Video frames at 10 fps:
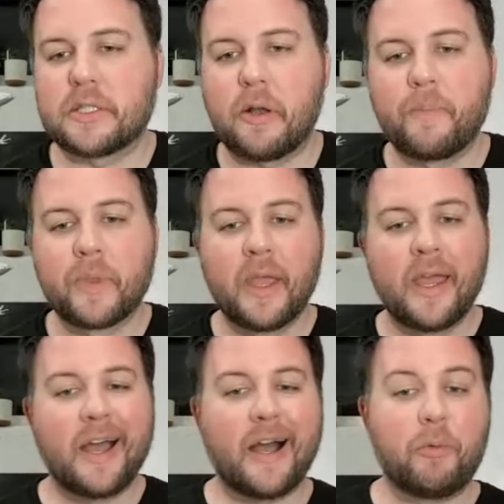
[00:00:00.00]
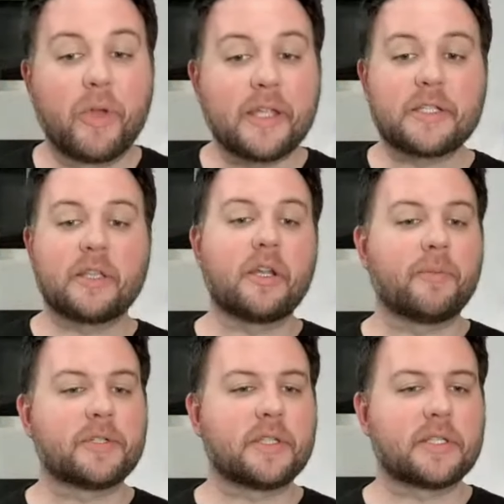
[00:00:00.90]
So uh, we'll get into the
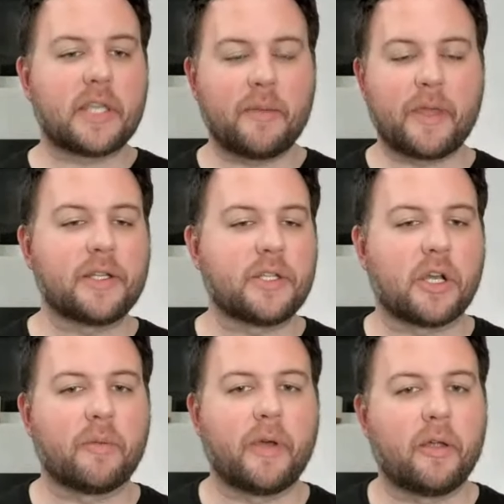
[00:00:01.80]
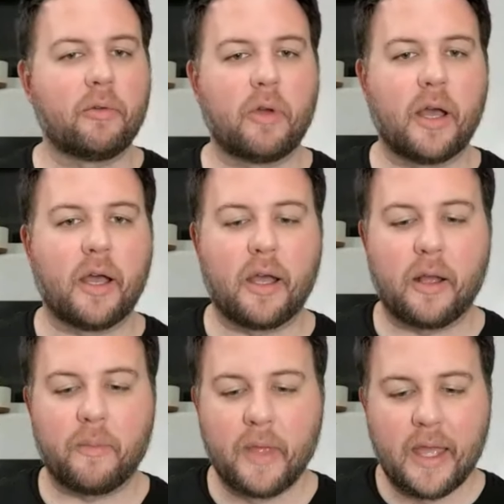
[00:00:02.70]
numbers of this game, kind of talk about
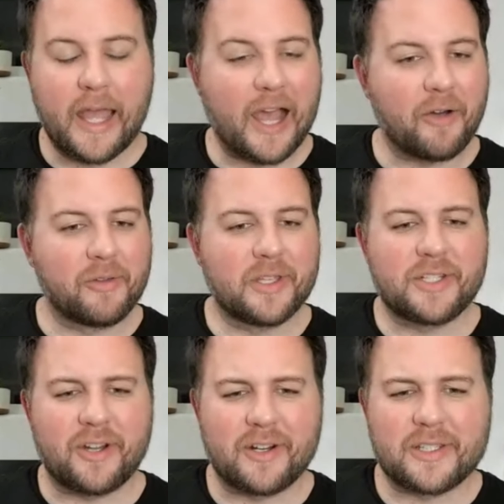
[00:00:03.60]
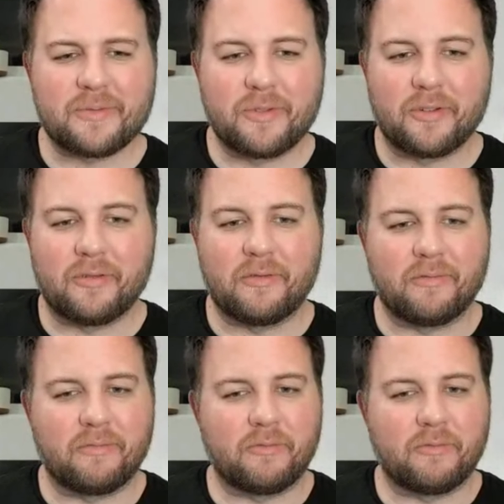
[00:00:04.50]
um, how the Sharks were